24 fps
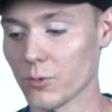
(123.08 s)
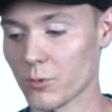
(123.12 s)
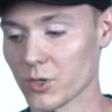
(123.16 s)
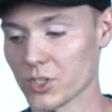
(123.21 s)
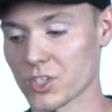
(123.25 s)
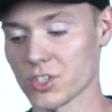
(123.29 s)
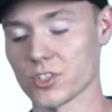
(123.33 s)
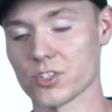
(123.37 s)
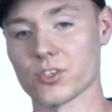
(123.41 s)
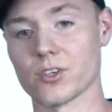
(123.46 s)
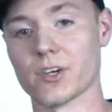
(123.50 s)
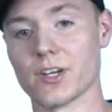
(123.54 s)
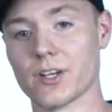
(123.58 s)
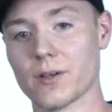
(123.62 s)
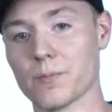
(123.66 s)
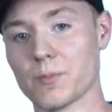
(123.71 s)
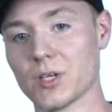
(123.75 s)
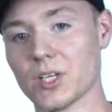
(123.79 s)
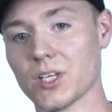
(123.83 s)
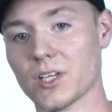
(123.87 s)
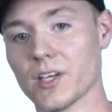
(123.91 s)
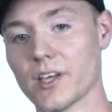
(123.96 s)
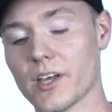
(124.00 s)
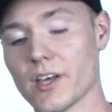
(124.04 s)
which is going to
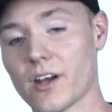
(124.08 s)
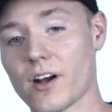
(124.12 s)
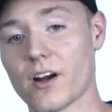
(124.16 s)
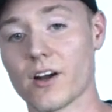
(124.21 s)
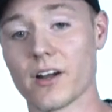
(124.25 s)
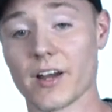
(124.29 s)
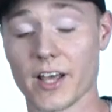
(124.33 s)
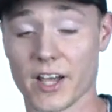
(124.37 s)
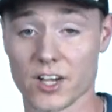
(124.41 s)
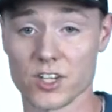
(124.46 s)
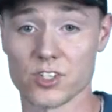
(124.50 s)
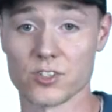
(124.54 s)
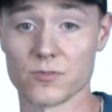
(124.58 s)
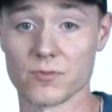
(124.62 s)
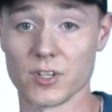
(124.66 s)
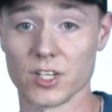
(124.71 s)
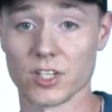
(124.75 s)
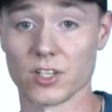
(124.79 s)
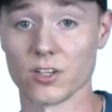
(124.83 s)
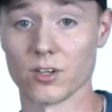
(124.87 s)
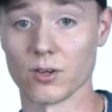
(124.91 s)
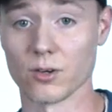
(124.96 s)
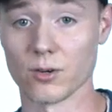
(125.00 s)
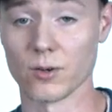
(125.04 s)
be in our next
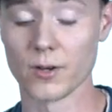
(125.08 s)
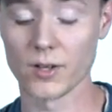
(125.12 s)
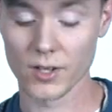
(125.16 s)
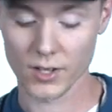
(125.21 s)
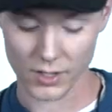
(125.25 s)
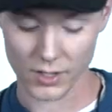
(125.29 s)
video